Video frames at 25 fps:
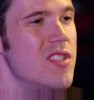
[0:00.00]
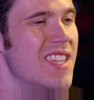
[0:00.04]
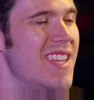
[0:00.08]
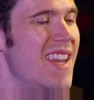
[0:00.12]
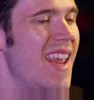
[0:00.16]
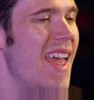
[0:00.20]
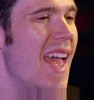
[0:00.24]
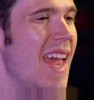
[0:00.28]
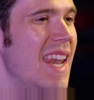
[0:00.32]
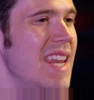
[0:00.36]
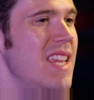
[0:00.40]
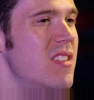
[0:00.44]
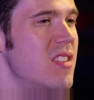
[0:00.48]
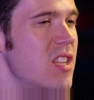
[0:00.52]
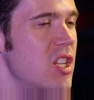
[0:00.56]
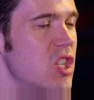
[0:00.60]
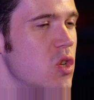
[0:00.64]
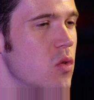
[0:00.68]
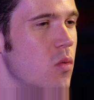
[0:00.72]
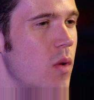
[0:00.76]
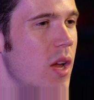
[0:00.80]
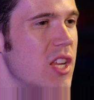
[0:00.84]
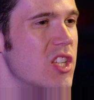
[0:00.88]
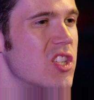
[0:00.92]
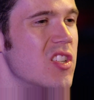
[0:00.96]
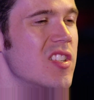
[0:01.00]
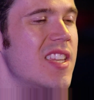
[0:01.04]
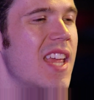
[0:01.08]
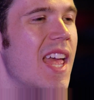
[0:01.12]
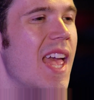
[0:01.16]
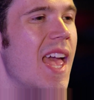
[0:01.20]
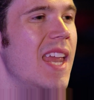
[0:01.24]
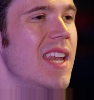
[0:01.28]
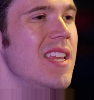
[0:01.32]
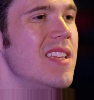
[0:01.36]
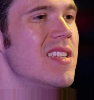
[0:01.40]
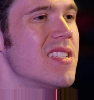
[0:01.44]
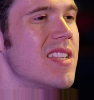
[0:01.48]
in any situation to
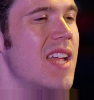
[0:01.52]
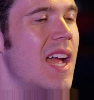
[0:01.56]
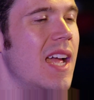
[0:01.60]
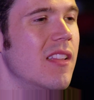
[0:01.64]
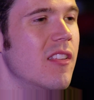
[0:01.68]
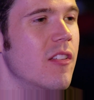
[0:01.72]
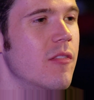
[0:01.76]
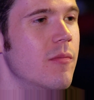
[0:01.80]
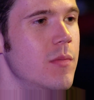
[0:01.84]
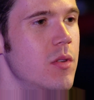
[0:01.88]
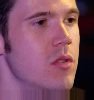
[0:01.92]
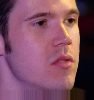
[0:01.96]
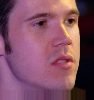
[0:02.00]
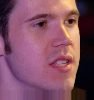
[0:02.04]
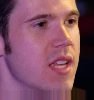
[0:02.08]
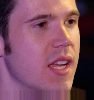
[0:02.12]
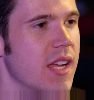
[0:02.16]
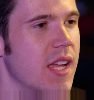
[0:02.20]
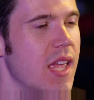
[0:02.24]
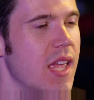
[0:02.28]
any style of music